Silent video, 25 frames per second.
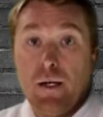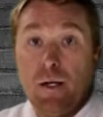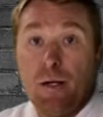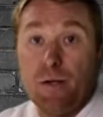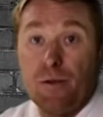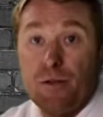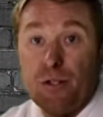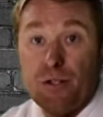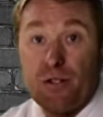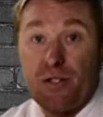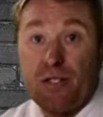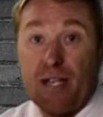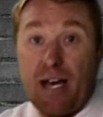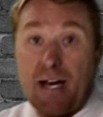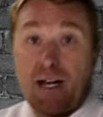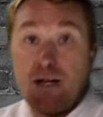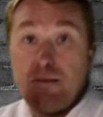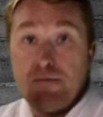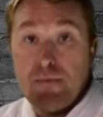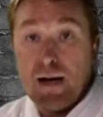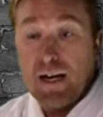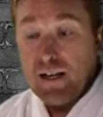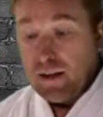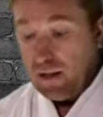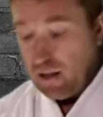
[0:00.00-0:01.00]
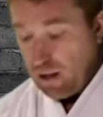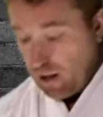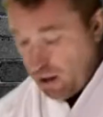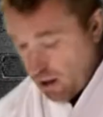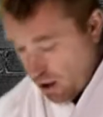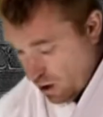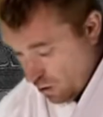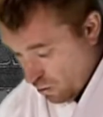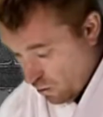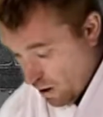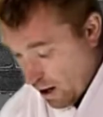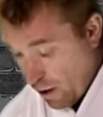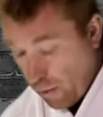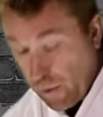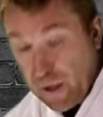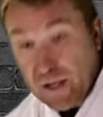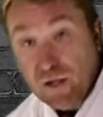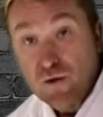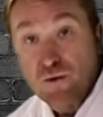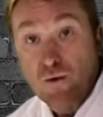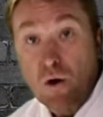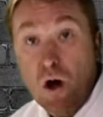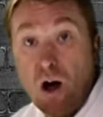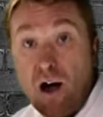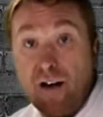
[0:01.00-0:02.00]
The second method, where we
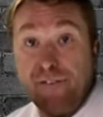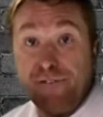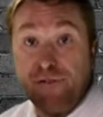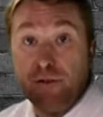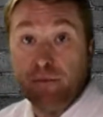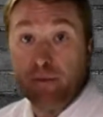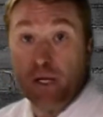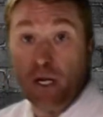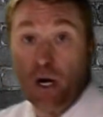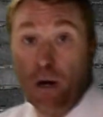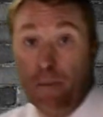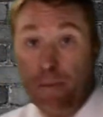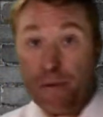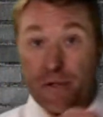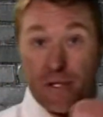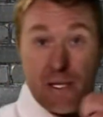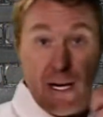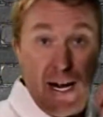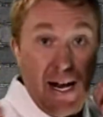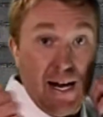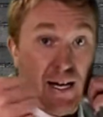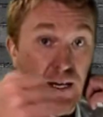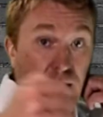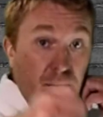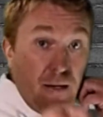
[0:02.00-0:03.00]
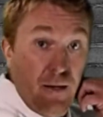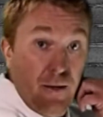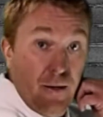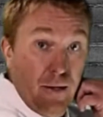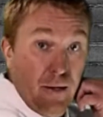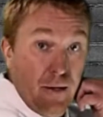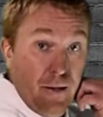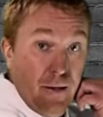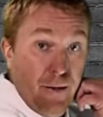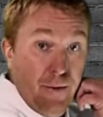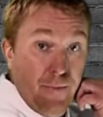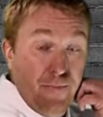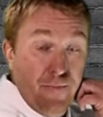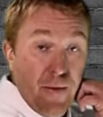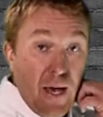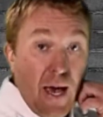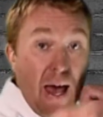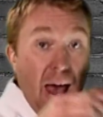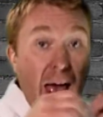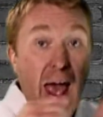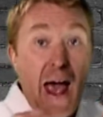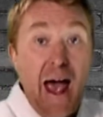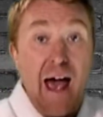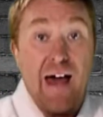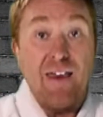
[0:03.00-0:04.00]
drive from the opposite end,
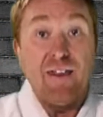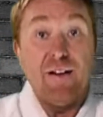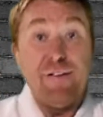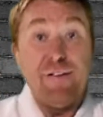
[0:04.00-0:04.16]
and the